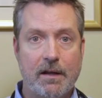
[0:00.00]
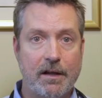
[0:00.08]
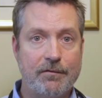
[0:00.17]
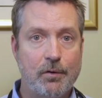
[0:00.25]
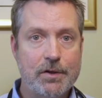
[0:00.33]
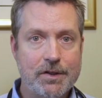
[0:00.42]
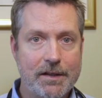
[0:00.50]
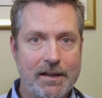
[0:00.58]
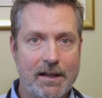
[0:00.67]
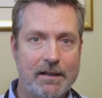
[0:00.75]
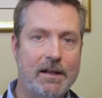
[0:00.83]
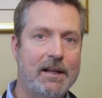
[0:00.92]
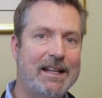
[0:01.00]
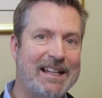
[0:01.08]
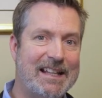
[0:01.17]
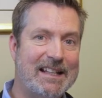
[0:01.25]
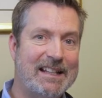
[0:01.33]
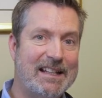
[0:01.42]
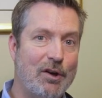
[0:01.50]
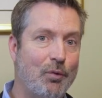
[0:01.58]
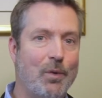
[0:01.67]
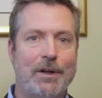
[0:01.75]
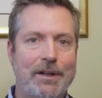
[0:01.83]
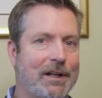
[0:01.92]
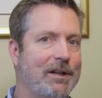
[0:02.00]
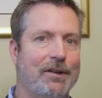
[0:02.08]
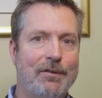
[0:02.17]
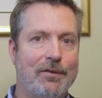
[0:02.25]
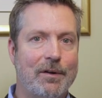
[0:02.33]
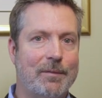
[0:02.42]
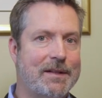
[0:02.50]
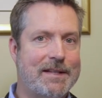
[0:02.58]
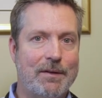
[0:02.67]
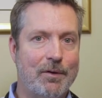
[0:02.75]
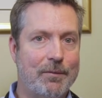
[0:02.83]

Unfortunately, then, what are you going to do for them? Because they